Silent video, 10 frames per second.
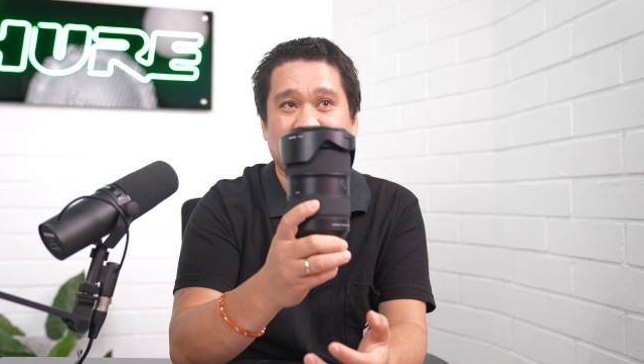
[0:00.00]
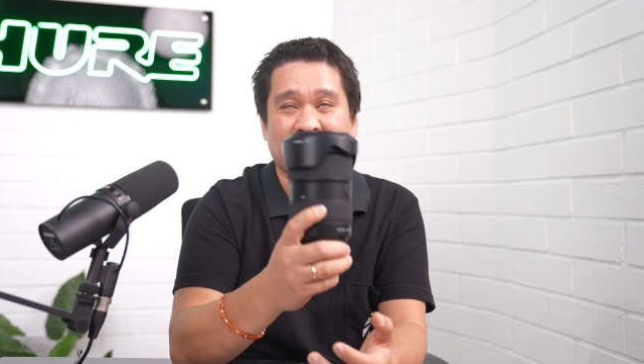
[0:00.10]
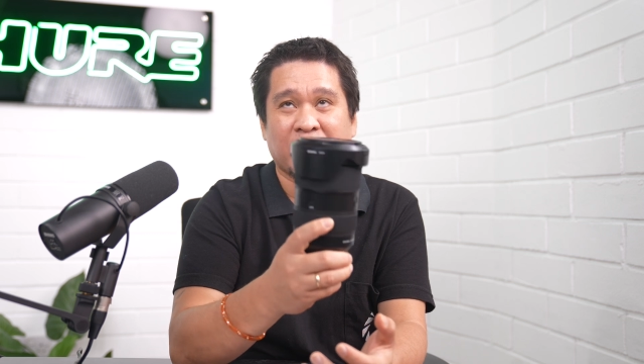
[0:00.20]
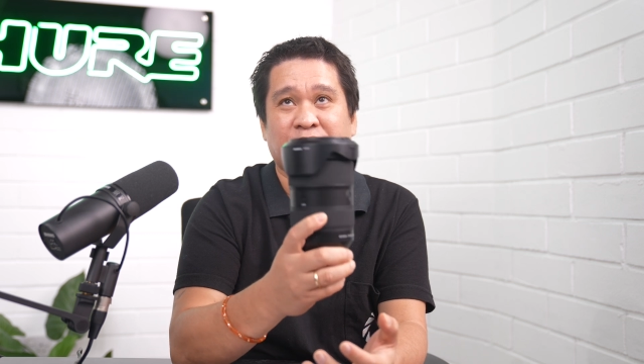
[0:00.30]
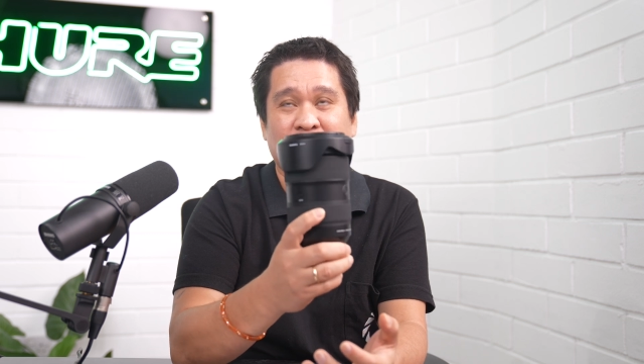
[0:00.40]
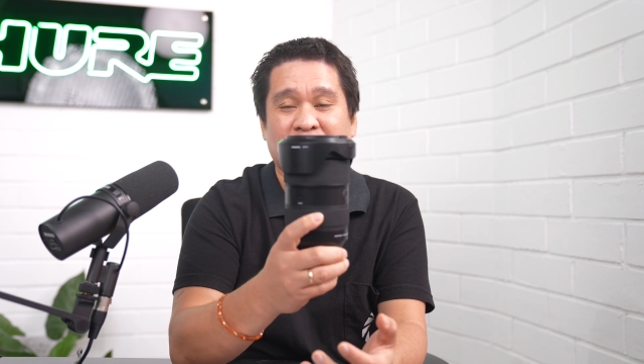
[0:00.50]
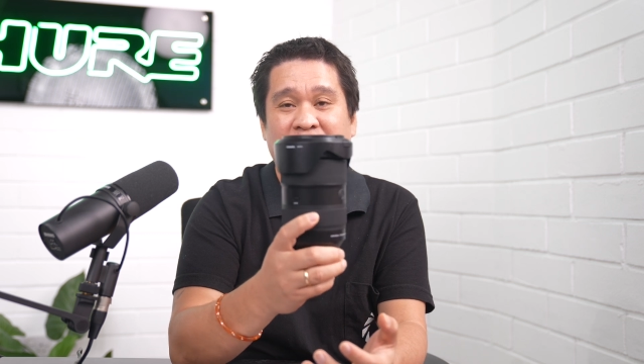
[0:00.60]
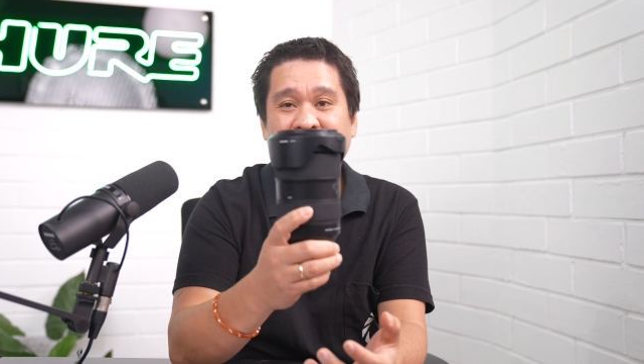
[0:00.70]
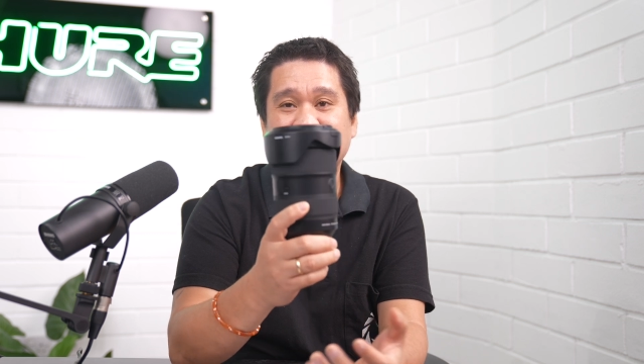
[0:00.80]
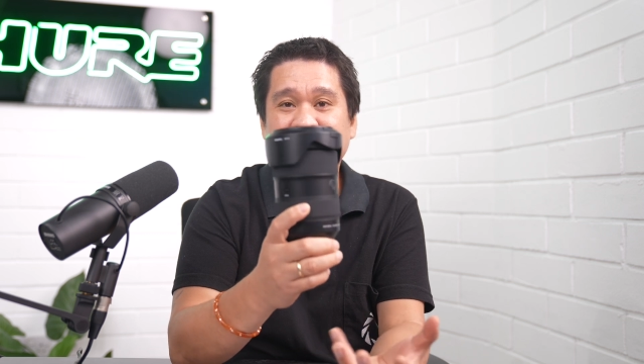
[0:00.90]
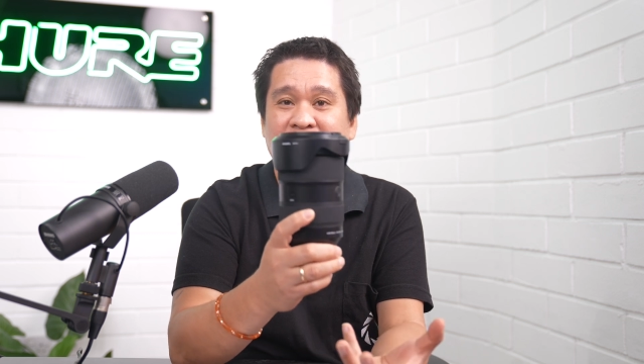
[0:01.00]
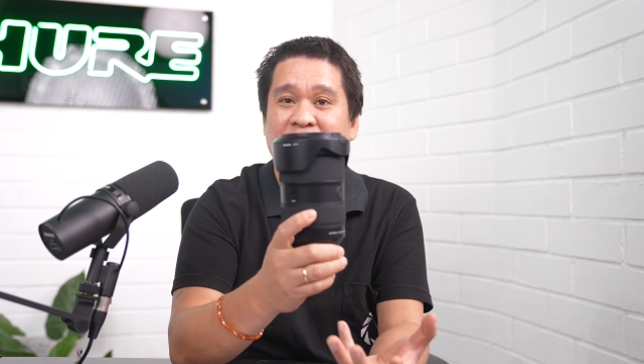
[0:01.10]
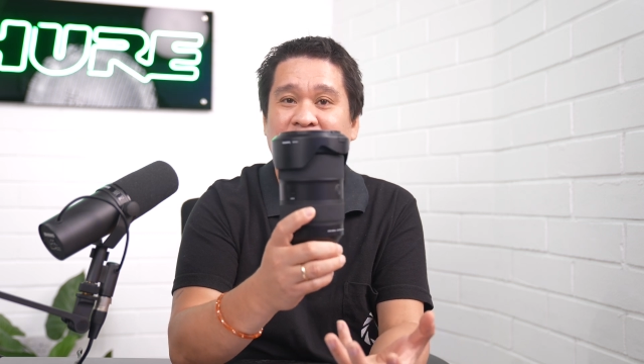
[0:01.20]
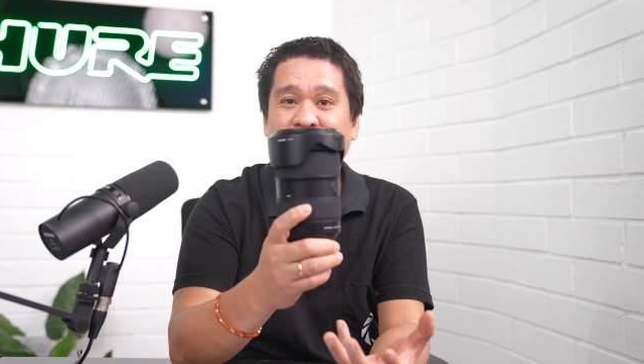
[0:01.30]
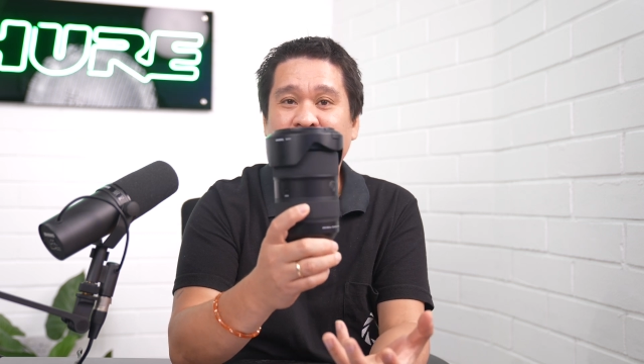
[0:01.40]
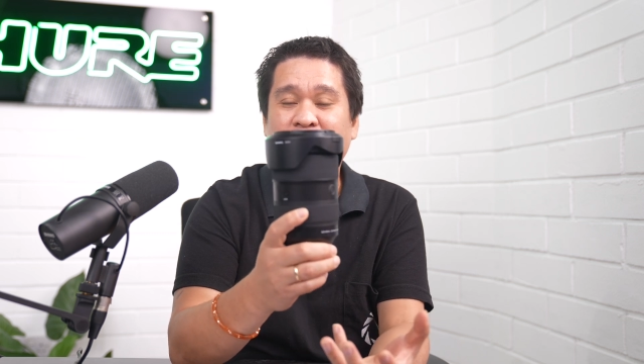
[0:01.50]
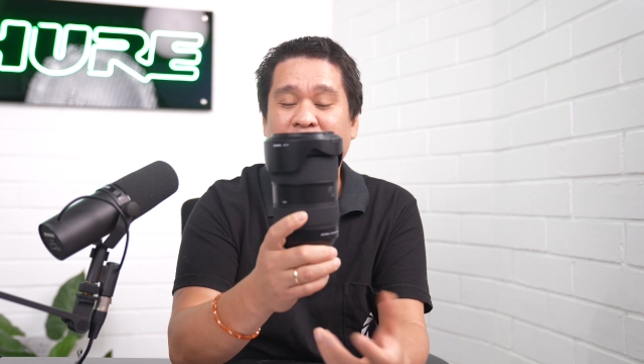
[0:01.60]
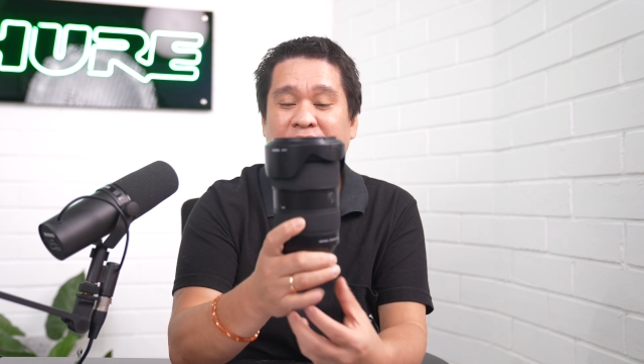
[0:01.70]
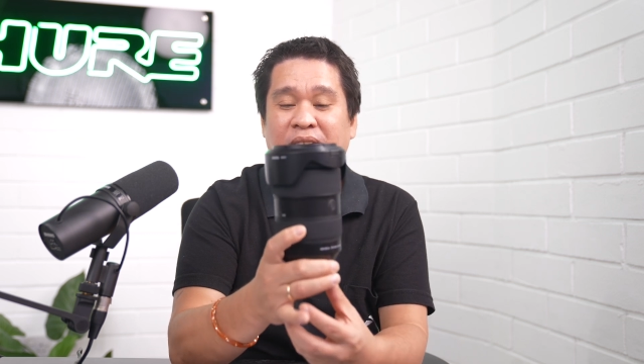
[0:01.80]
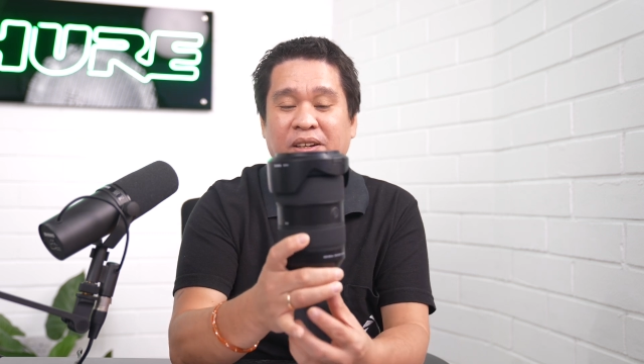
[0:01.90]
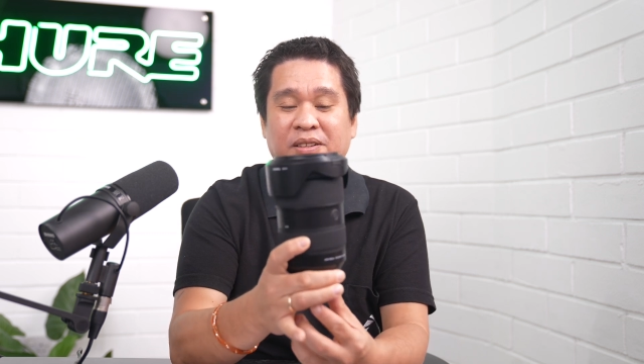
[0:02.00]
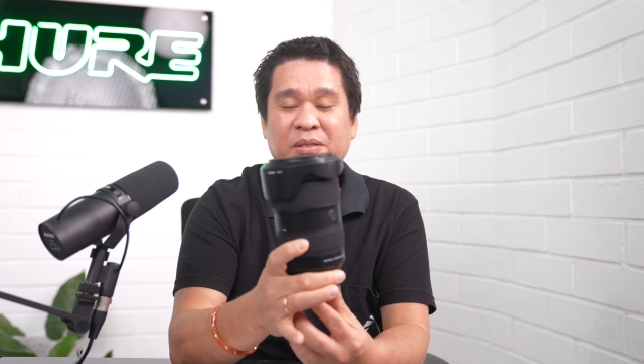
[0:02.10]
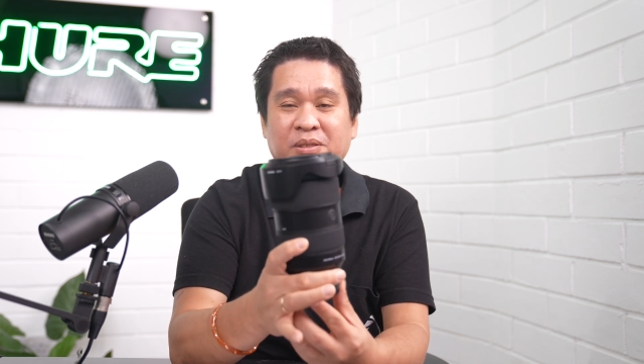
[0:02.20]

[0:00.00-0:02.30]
five focal lengths inside of one lens.